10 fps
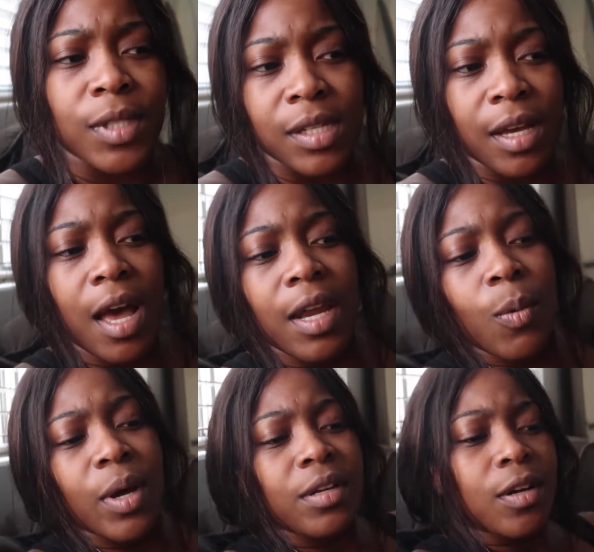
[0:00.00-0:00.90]
Because I kind
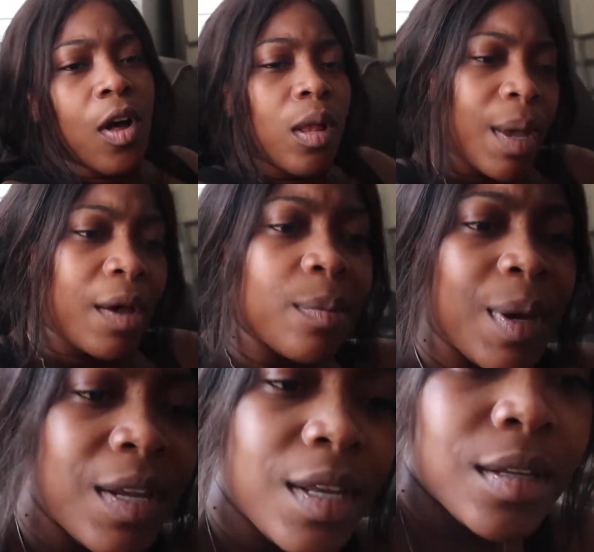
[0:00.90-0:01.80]
of wanted to call him out
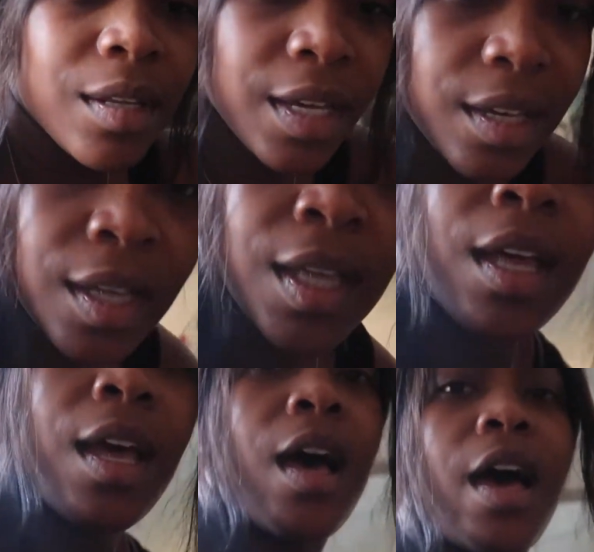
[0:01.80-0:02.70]
about it. Like,
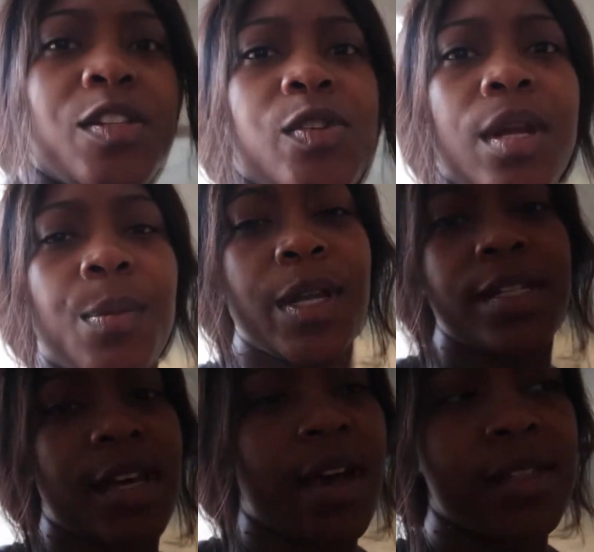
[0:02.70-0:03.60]
I straight up
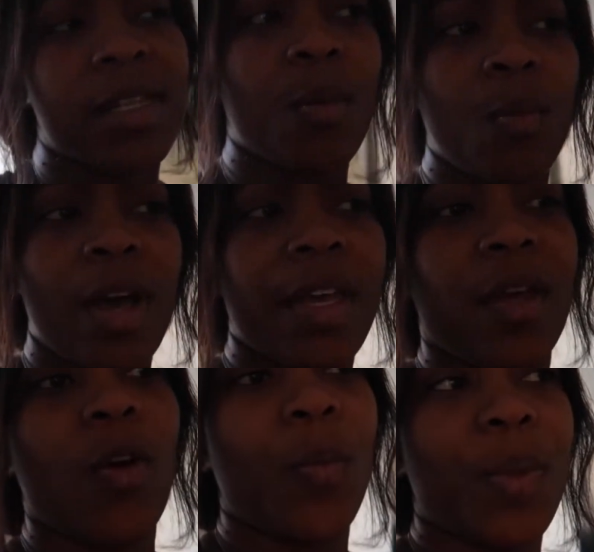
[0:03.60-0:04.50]
wanted to ask him why
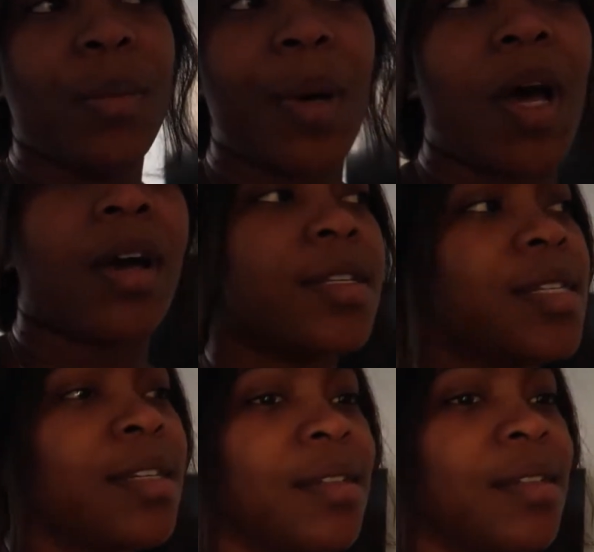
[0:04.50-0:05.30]
he opened the box,